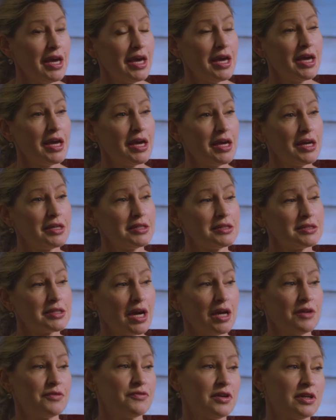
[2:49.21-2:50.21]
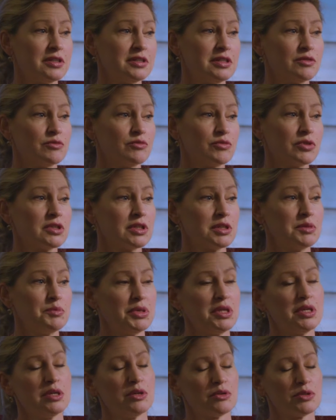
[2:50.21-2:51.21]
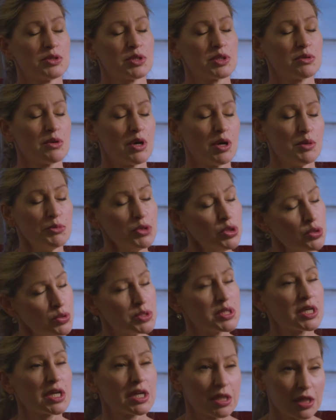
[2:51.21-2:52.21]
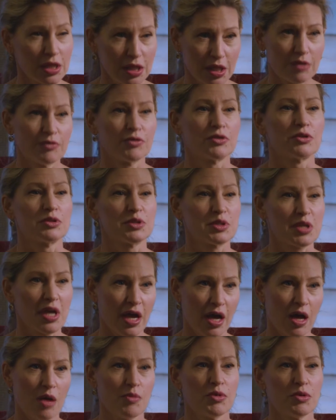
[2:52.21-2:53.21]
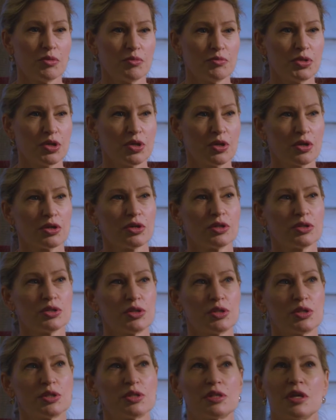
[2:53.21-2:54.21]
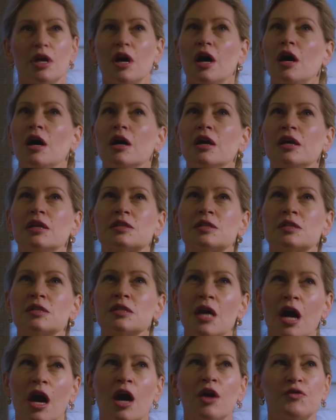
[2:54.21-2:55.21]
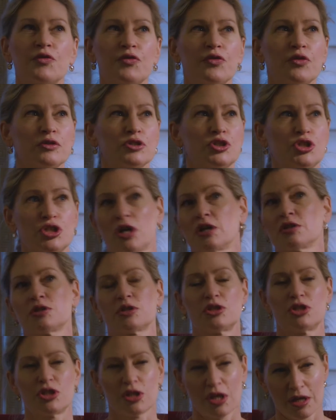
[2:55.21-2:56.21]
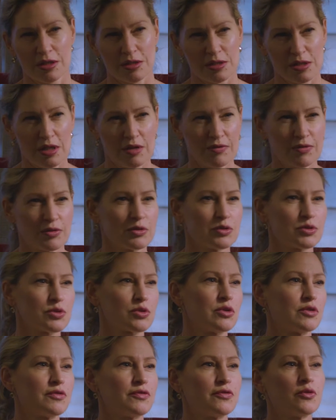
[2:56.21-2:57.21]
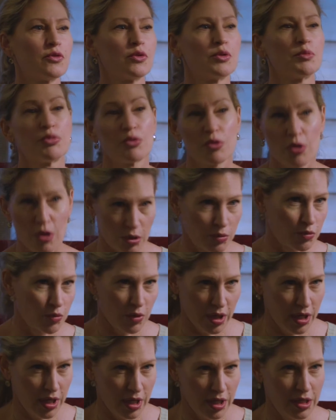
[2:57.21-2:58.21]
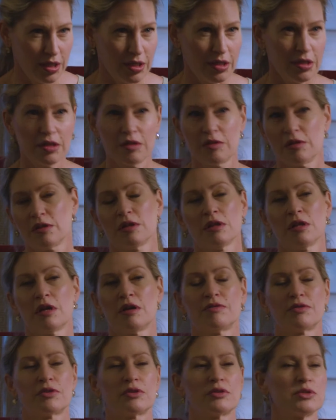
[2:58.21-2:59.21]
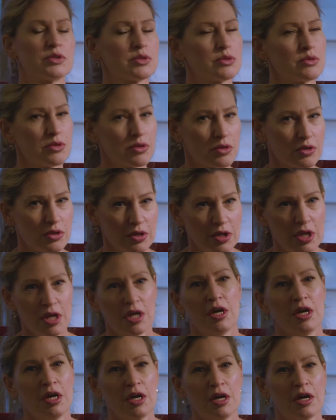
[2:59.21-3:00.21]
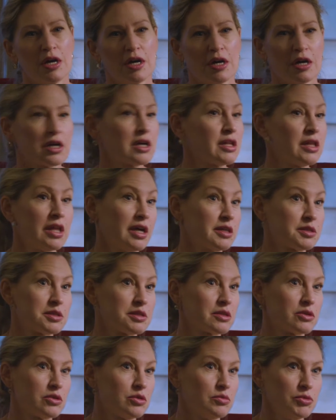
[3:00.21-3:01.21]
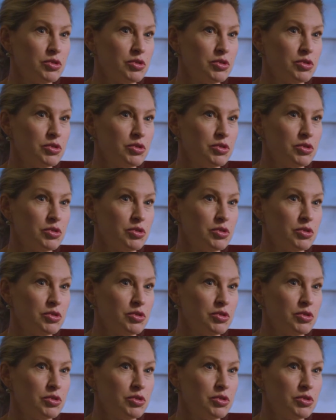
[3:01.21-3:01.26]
And I find it really being also a music lovers album, because it's not for just jazz lovers or for Broadway lovers or classical